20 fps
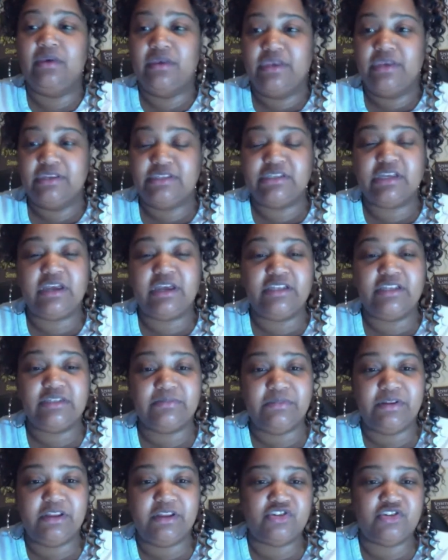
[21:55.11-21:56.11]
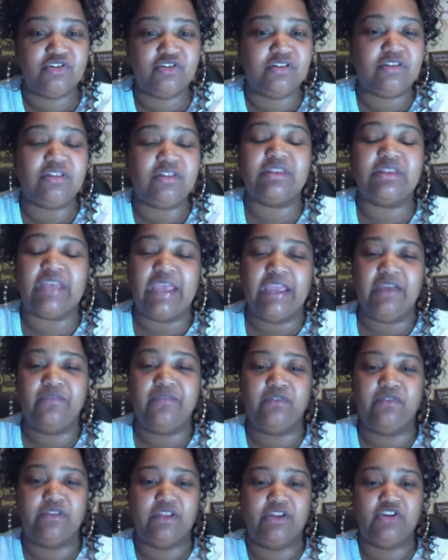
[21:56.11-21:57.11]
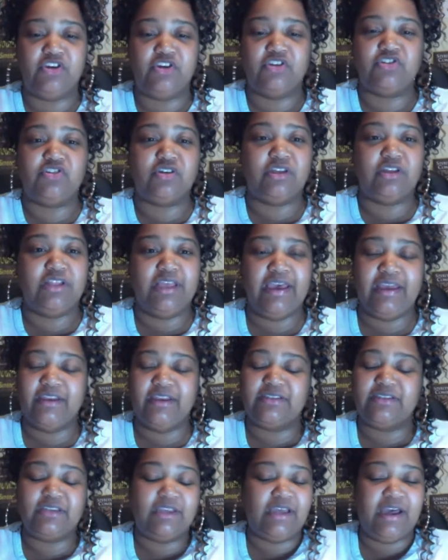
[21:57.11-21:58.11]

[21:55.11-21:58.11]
It's the customer that you're thankful and that you're glad and say,